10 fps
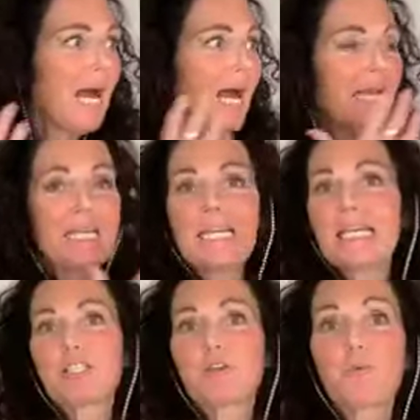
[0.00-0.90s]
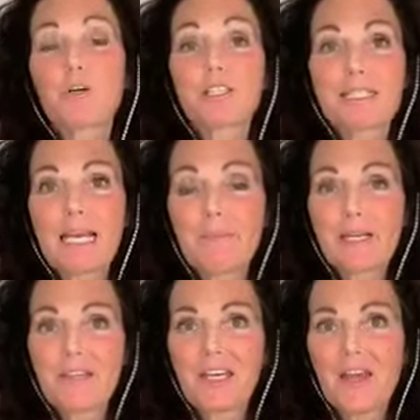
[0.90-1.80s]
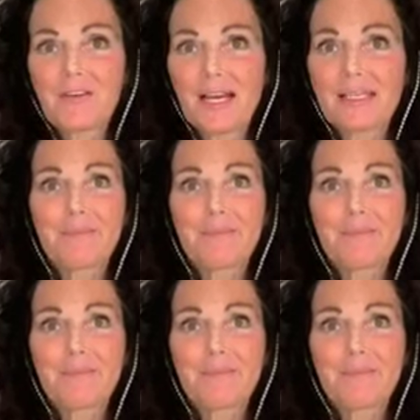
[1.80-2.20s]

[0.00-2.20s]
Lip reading: and it's your worst nightmare at the other end.